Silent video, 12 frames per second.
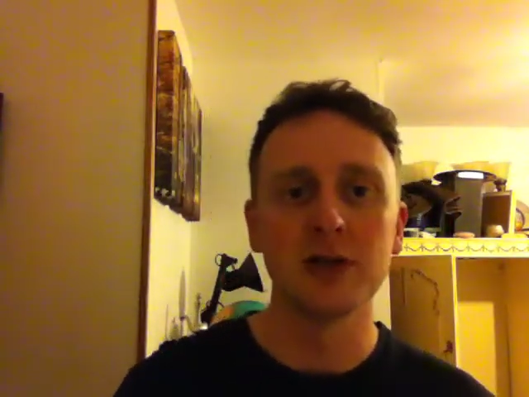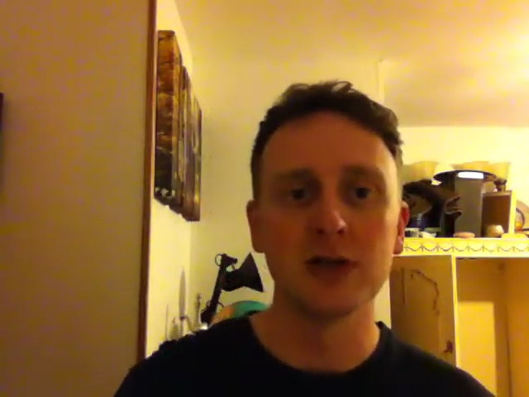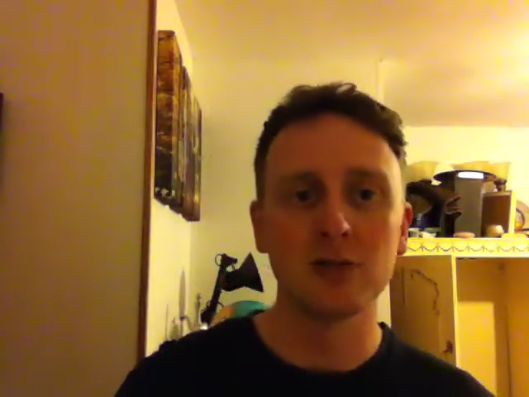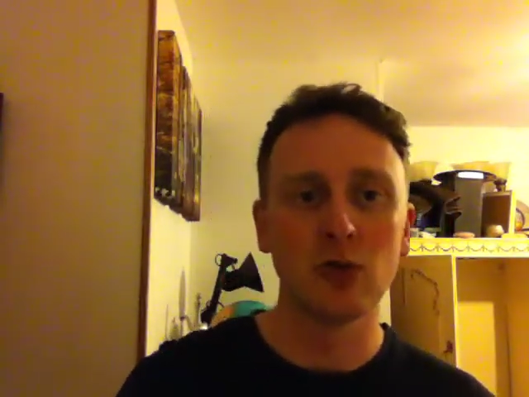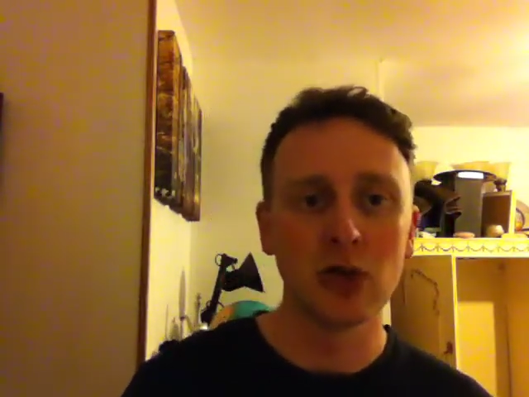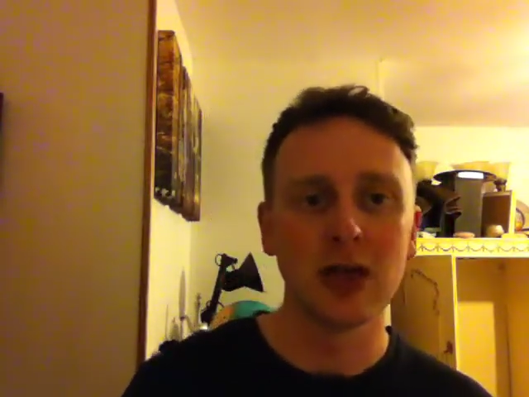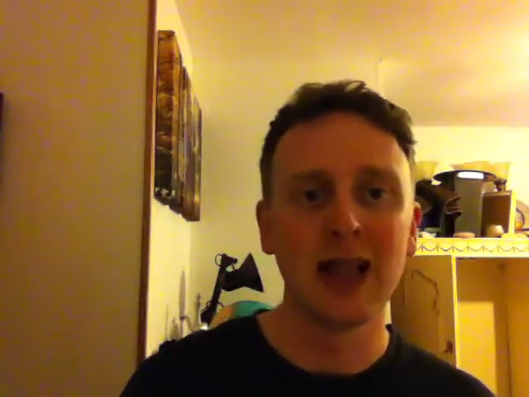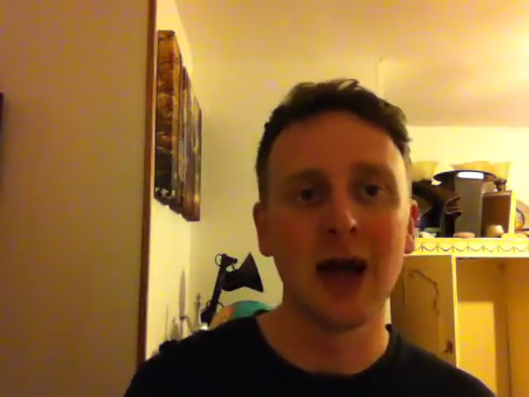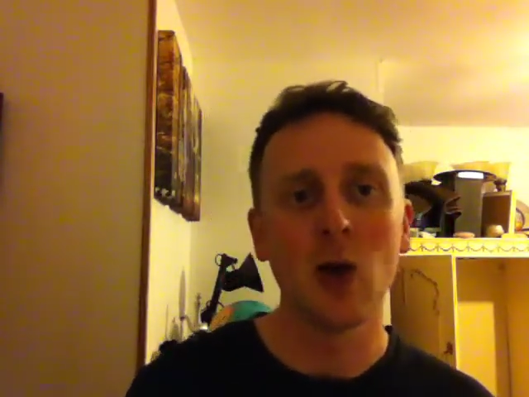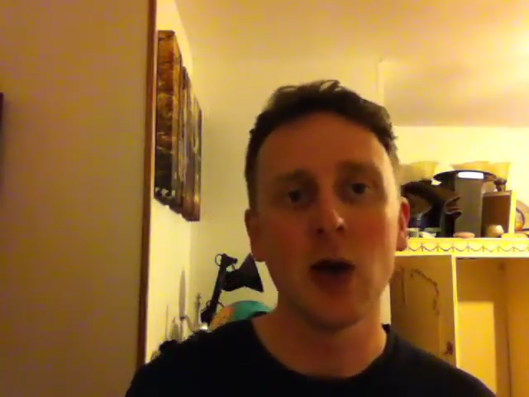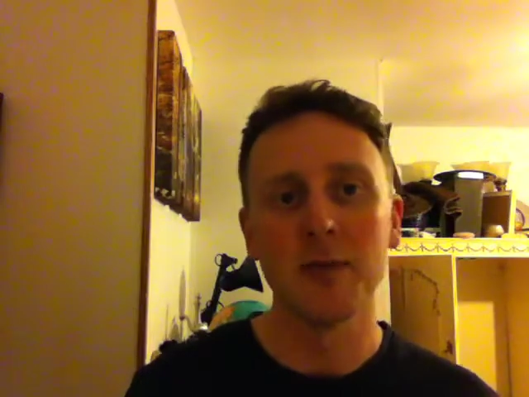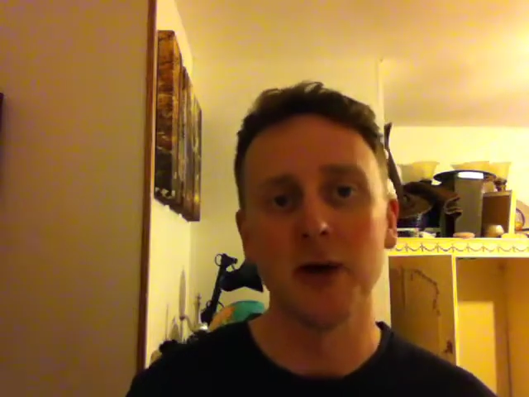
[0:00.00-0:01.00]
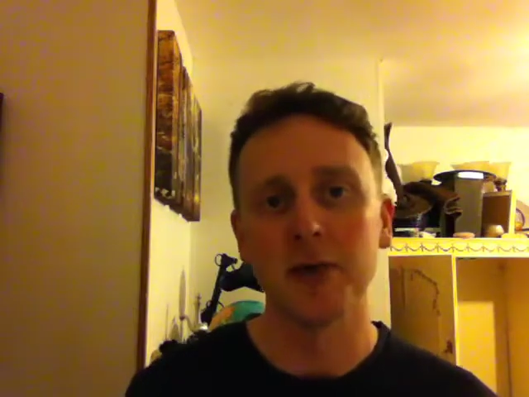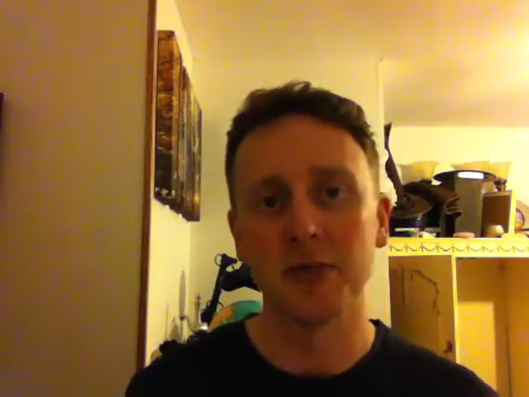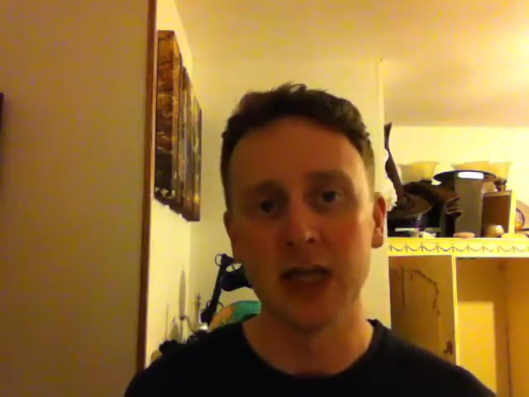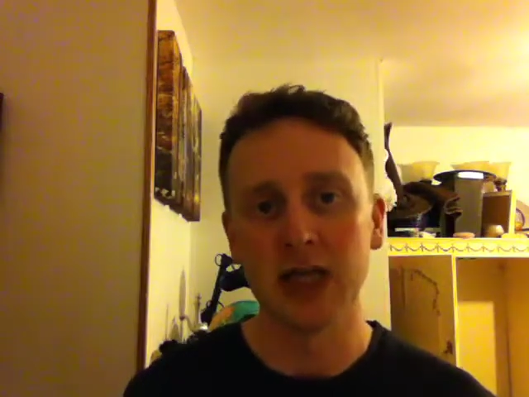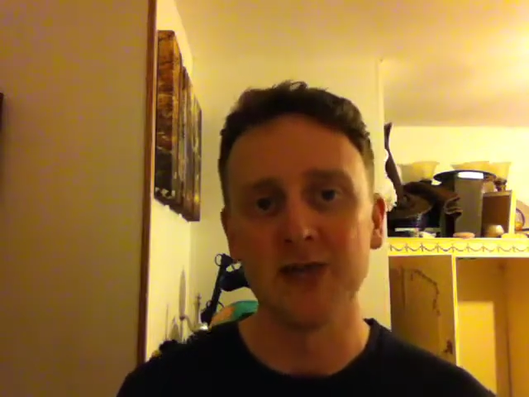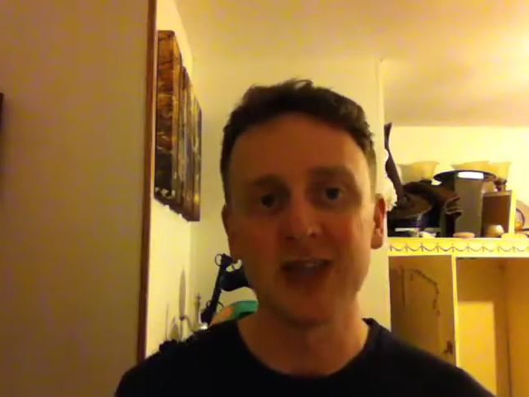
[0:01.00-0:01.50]
that will allow him, I
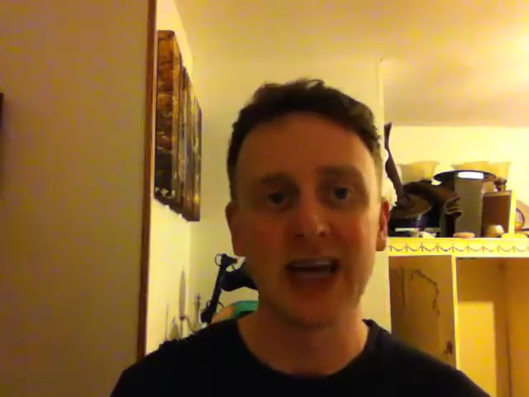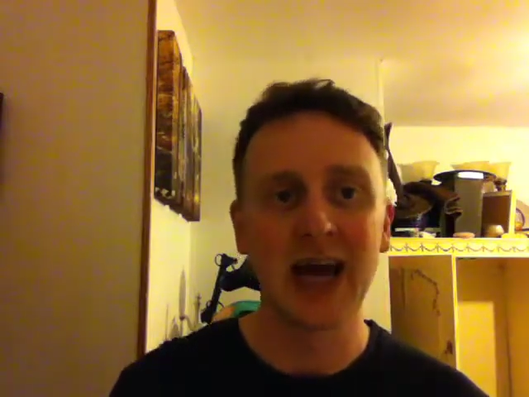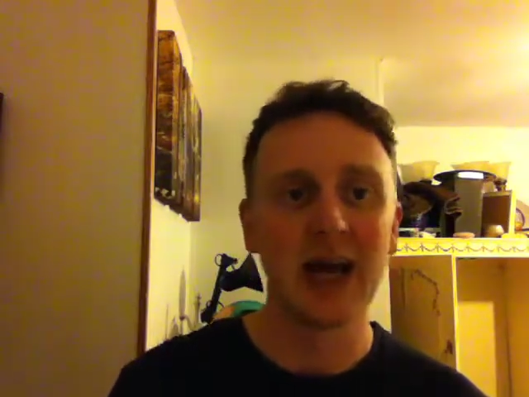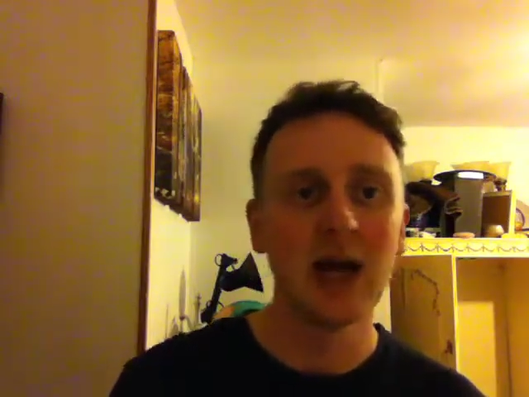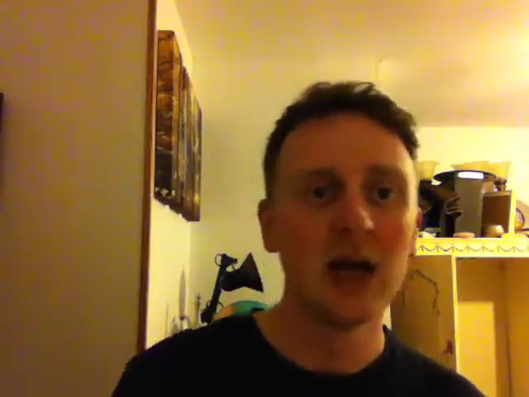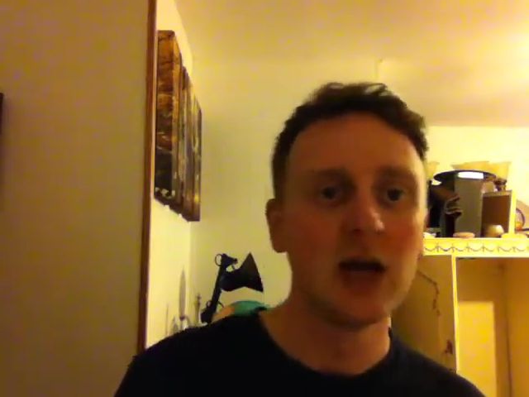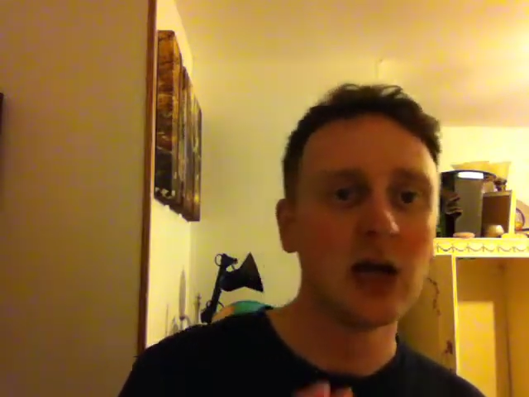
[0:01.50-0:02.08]
believe, to get